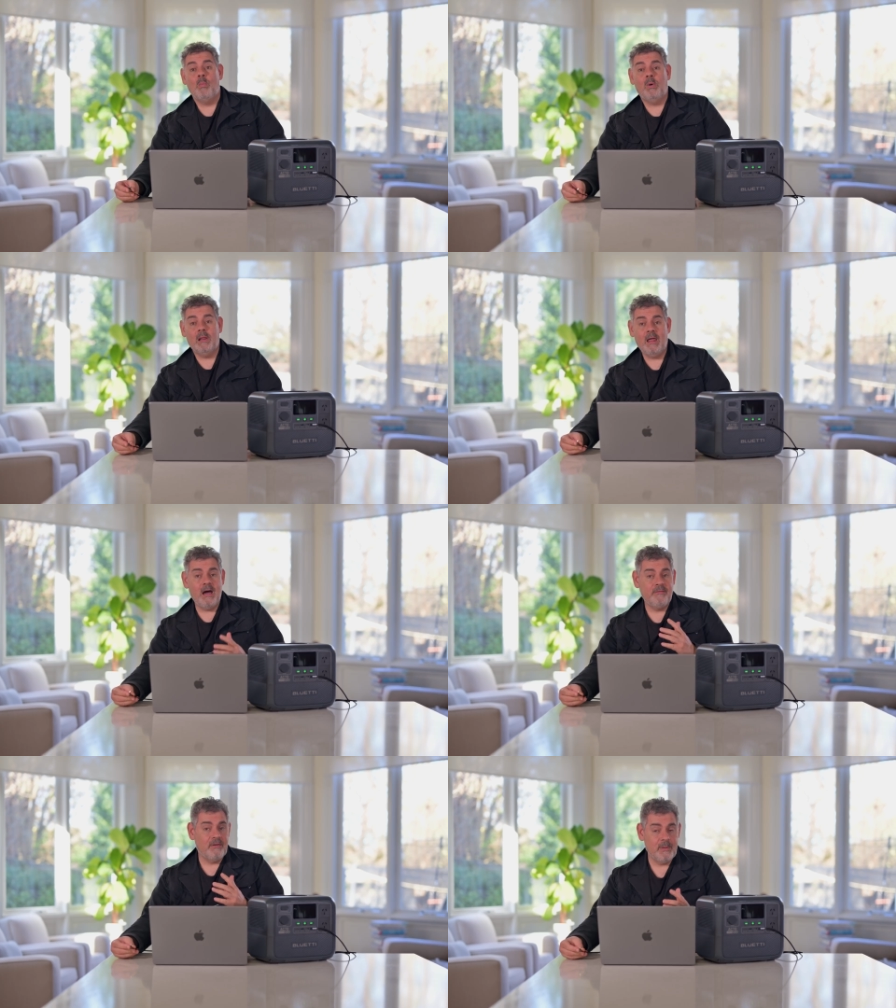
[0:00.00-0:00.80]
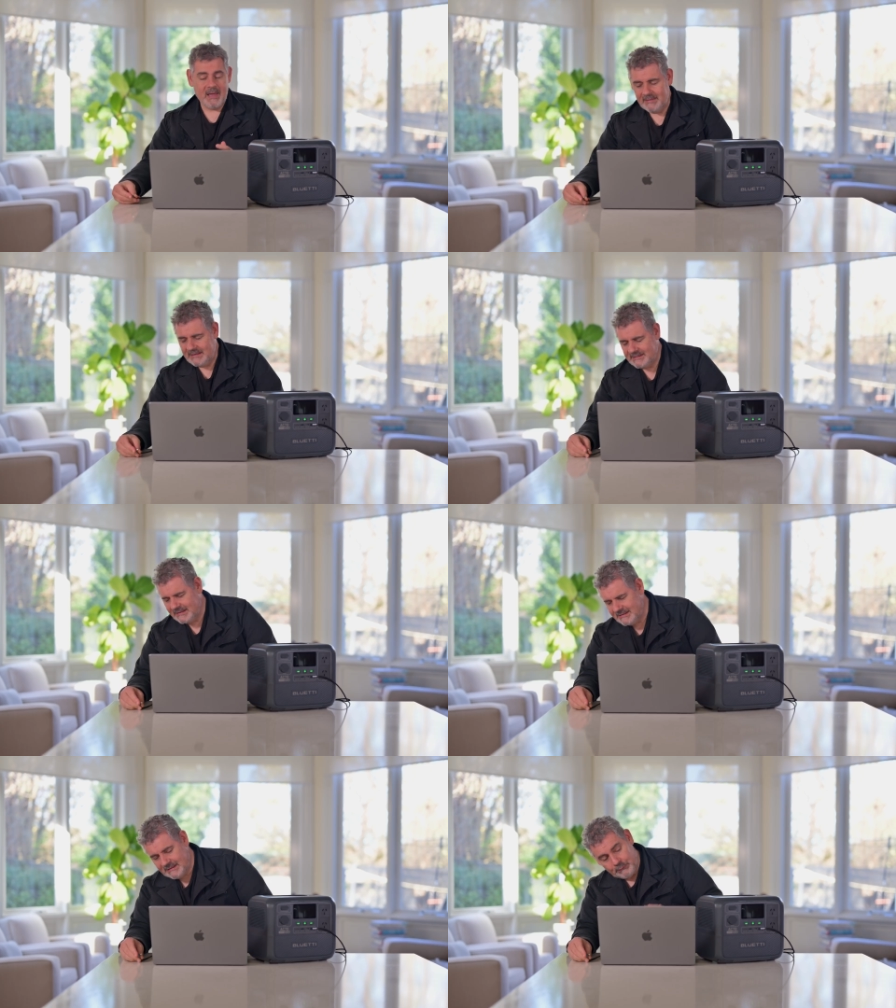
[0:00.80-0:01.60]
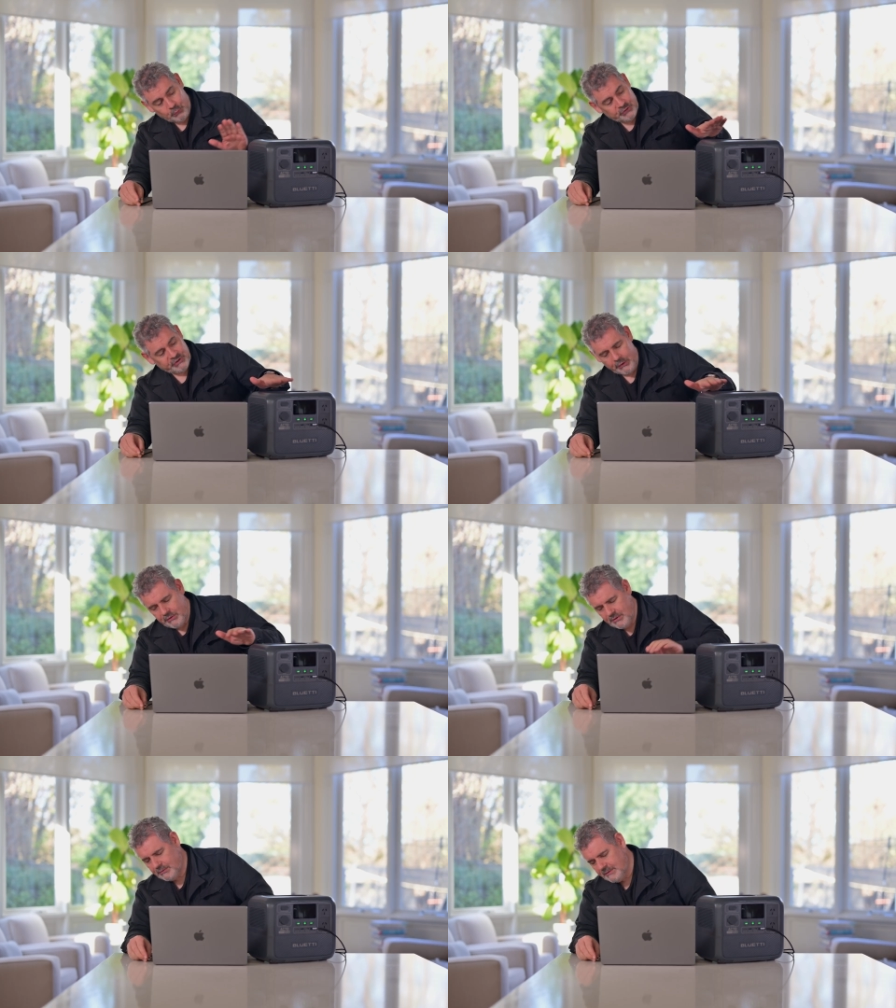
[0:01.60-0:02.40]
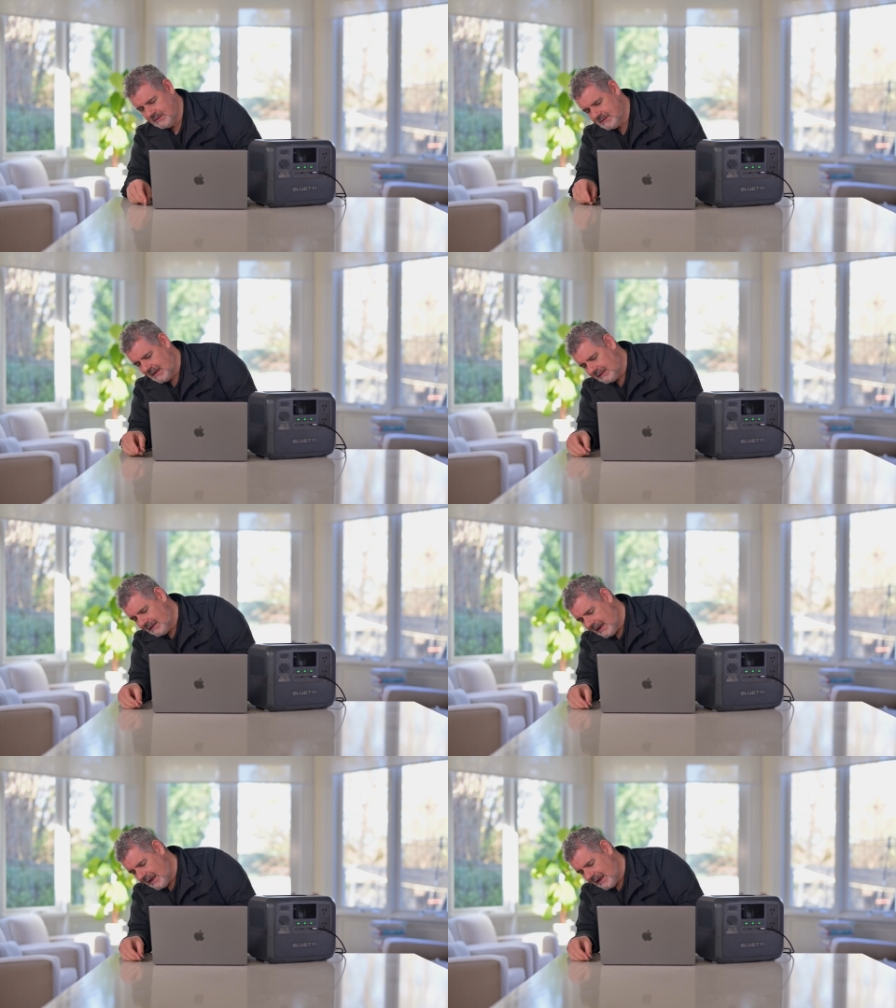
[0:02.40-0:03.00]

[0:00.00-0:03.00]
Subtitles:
What I love about this is it will show you exactly